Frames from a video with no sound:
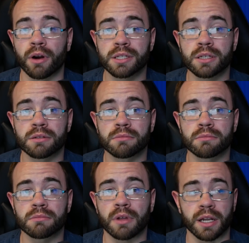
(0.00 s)
Crisis,
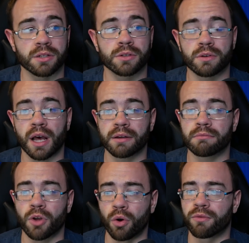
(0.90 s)
and it's also
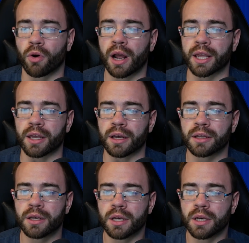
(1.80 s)
not Code Veronica.
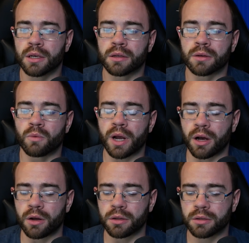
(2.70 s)

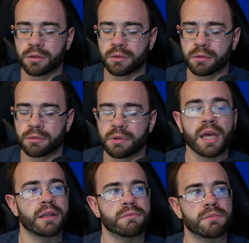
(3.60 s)
Well,
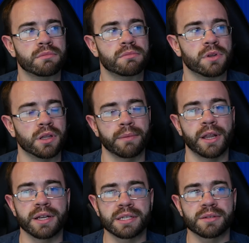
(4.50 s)
that
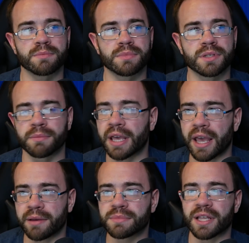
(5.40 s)
eliminates some
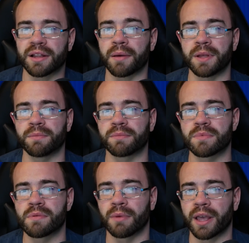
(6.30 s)
games that, I mean,
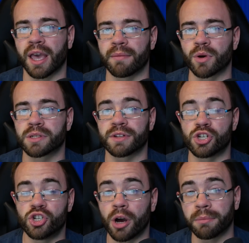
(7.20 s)
again, most of us
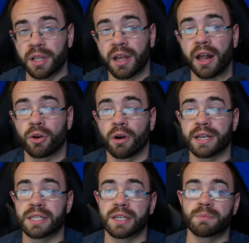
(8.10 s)
jump to Dino
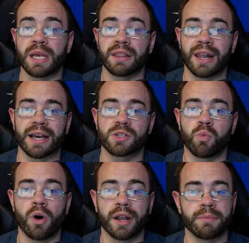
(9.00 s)
Crisis as being the next
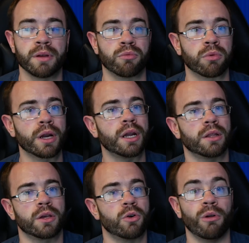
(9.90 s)
one. It'd be
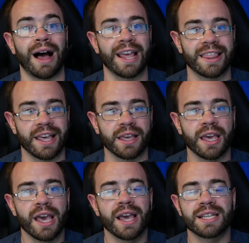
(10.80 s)
really cool, I think,
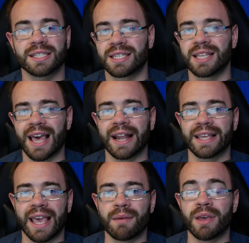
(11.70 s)
to see that
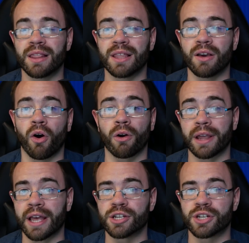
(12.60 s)
game in the
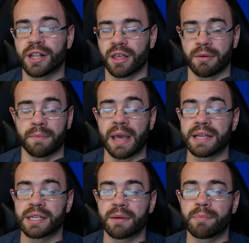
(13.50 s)
RE engine. I think it'd be
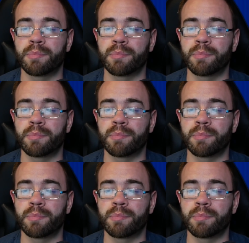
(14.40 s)
amazing.